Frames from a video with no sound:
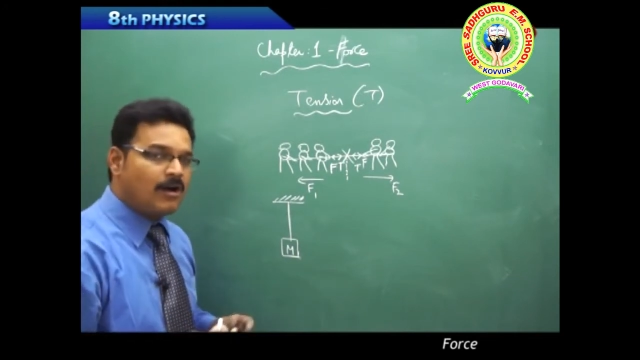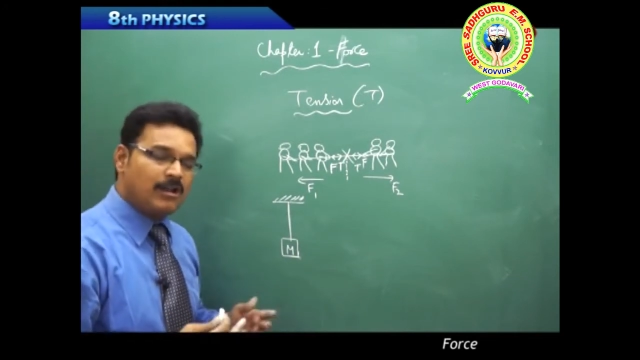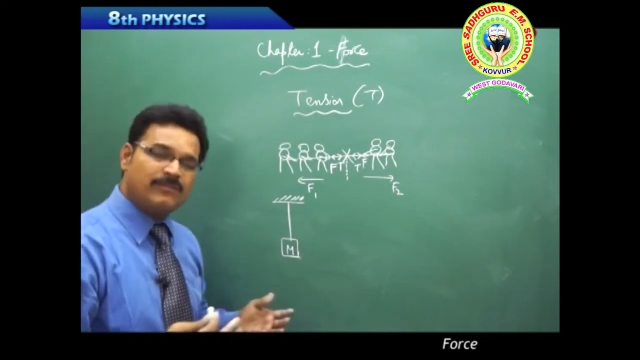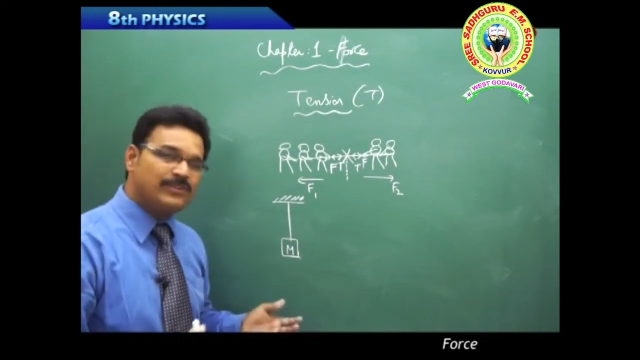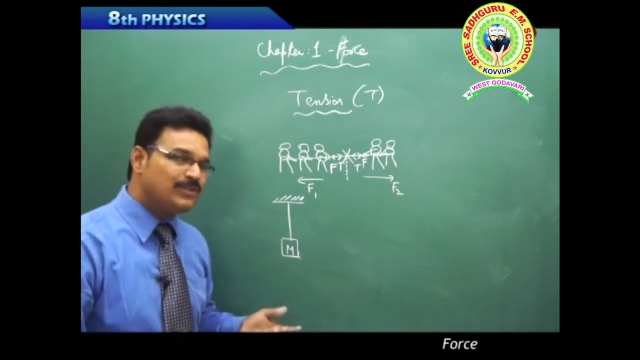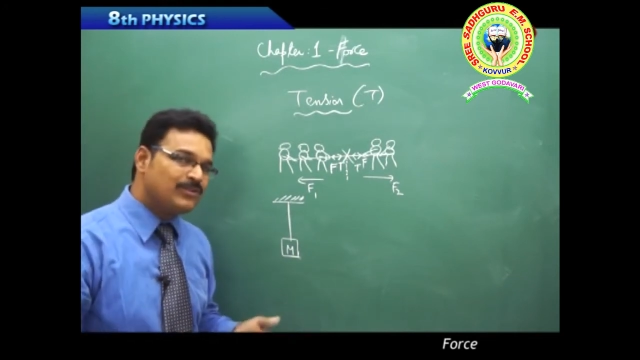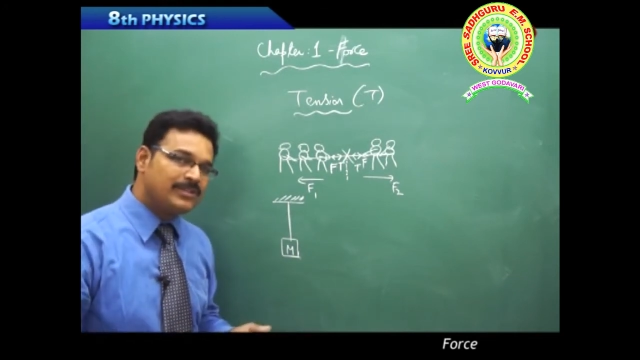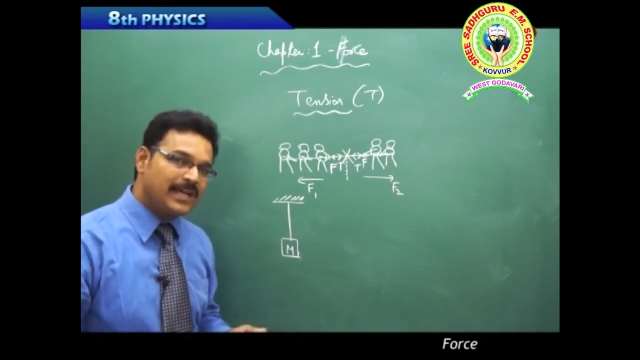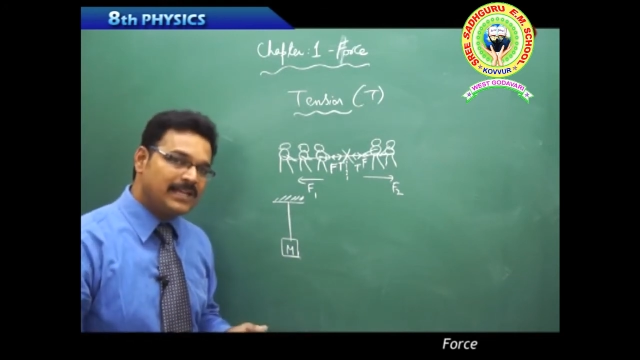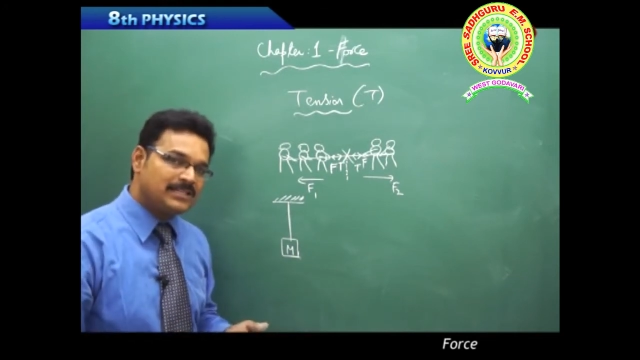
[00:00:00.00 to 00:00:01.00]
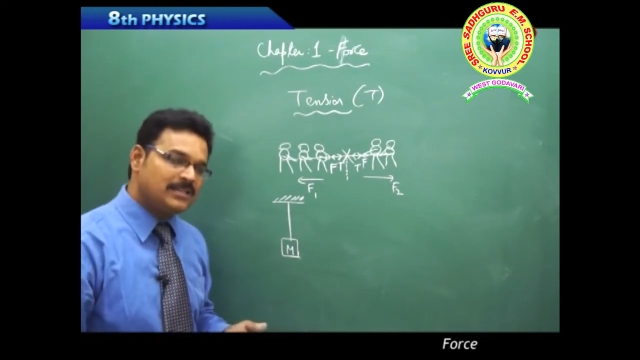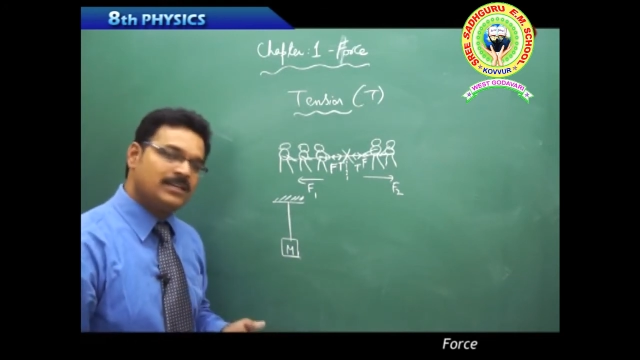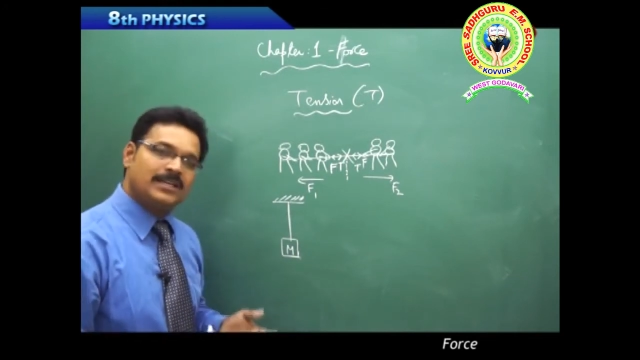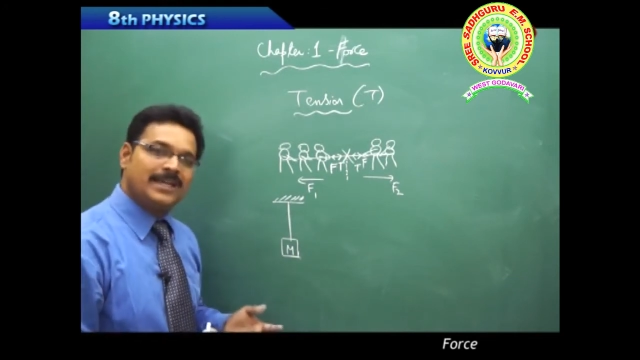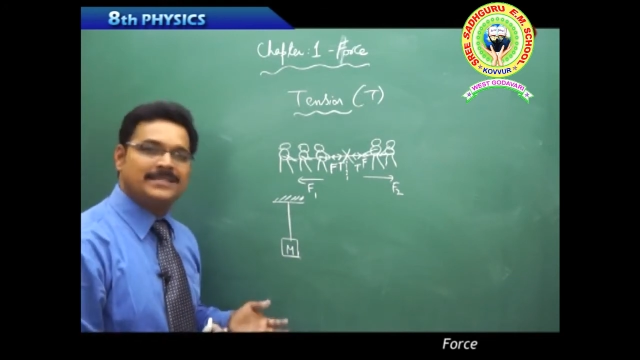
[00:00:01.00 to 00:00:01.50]
All of you know that
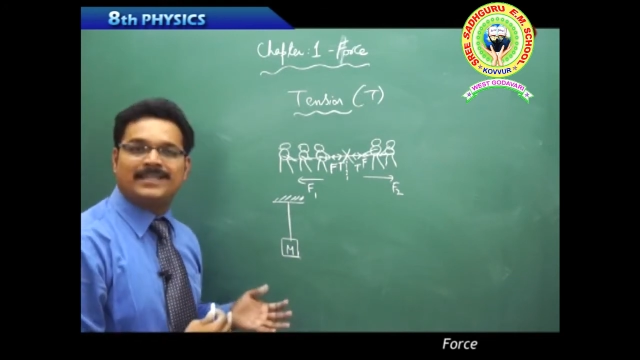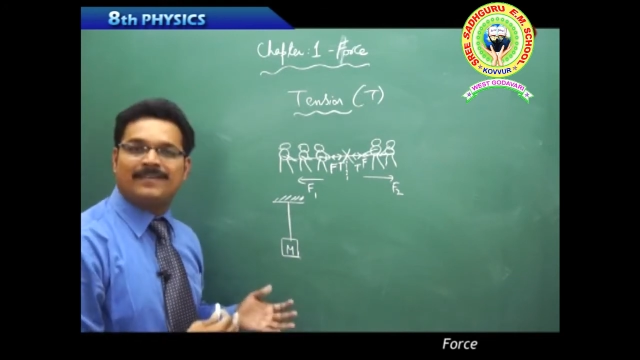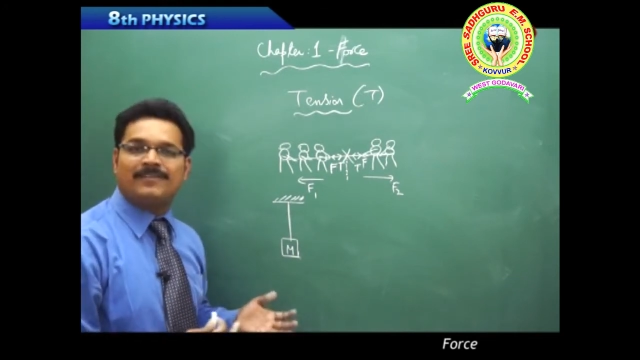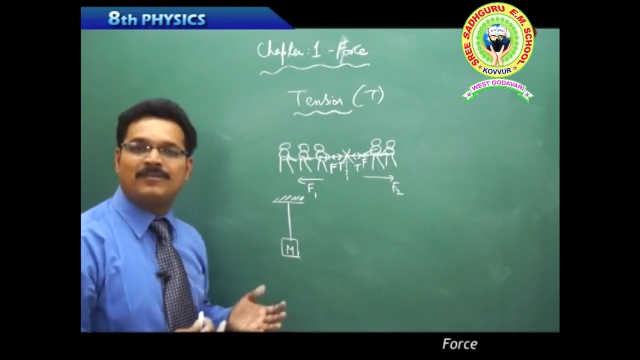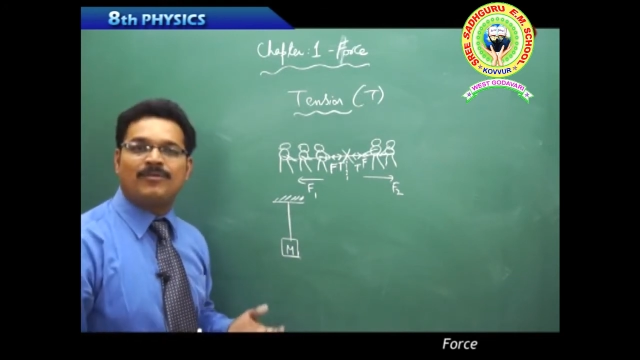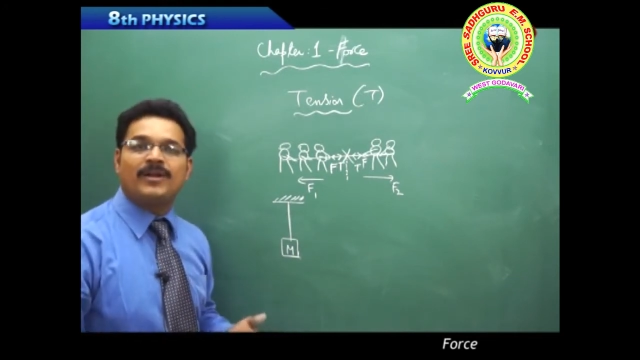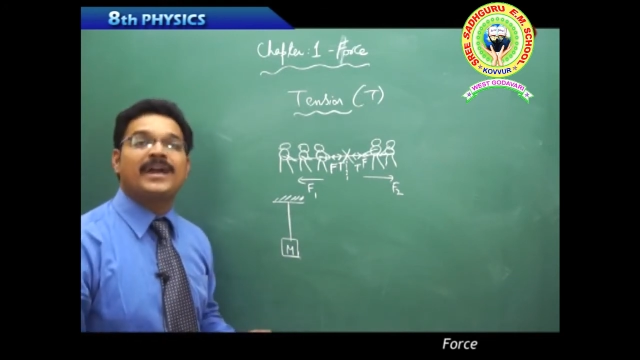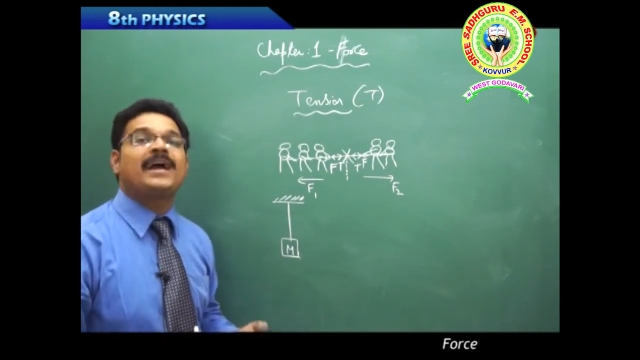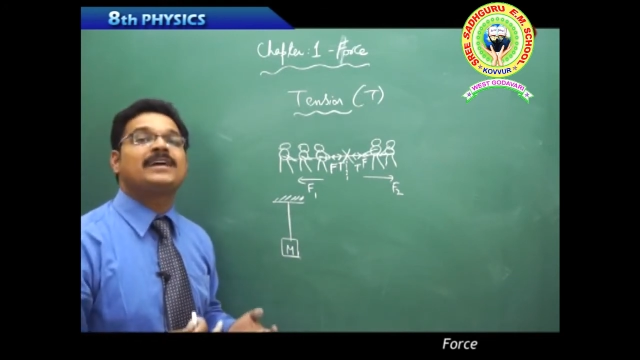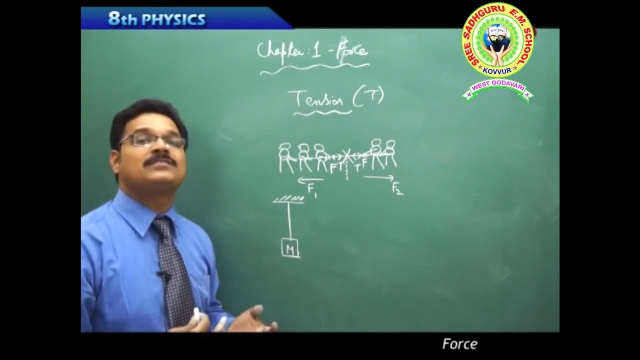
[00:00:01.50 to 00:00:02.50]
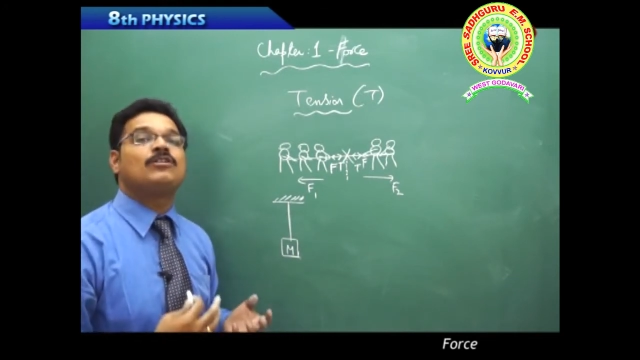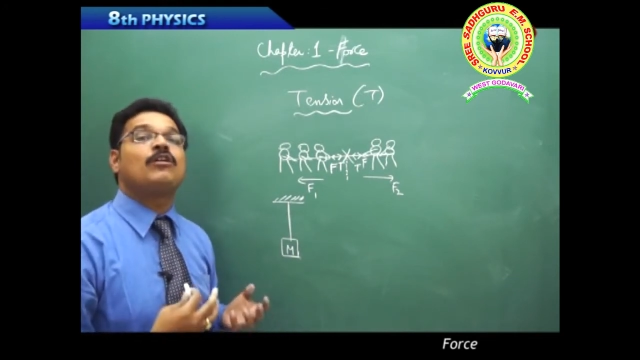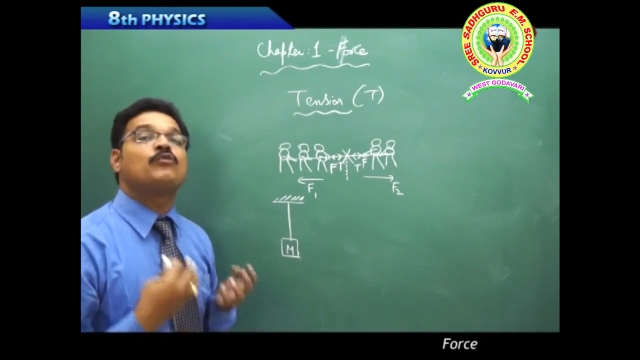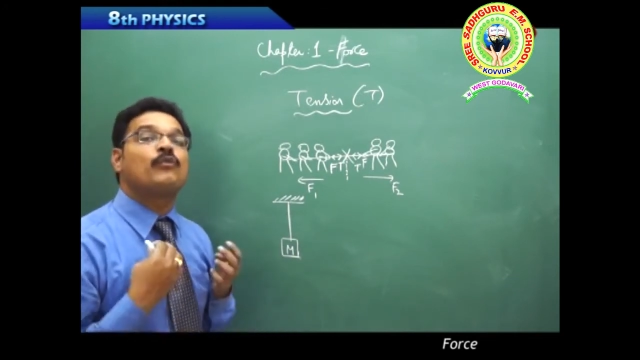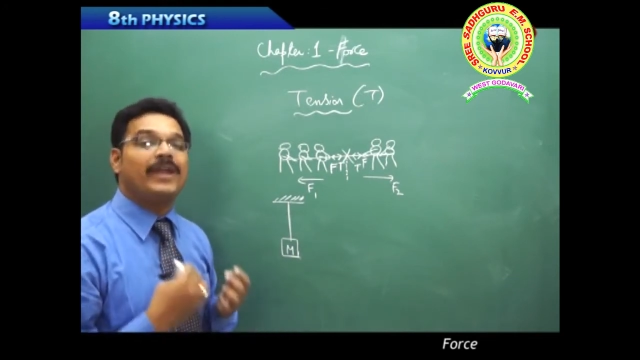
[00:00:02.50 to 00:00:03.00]
each and every body has
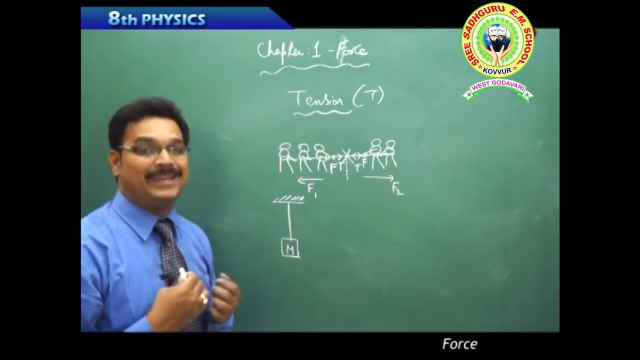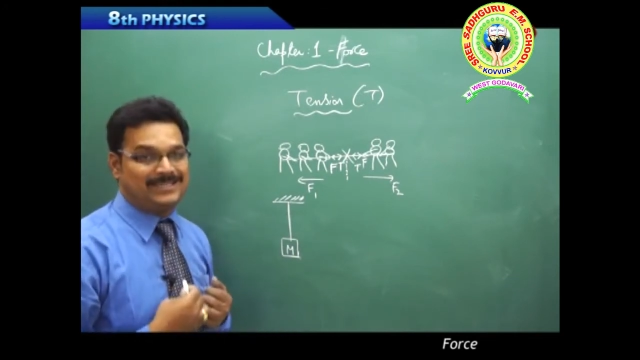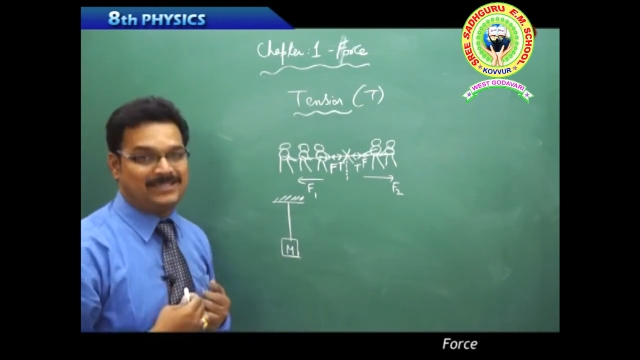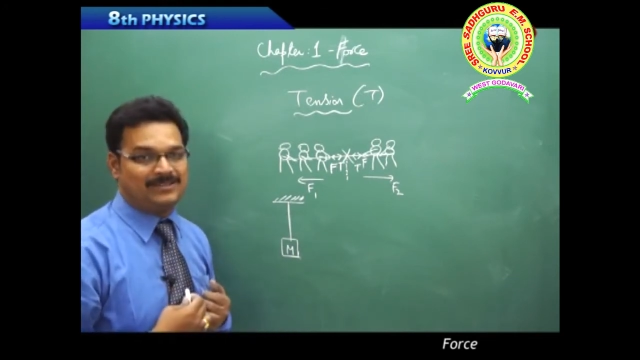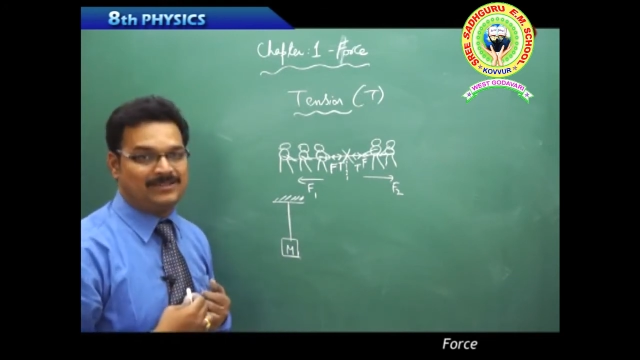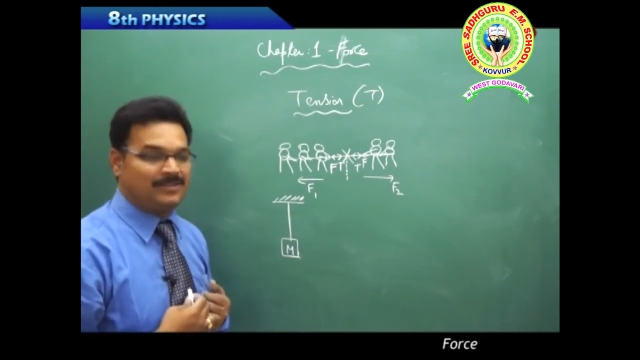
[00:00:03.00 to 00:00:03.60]
got weight.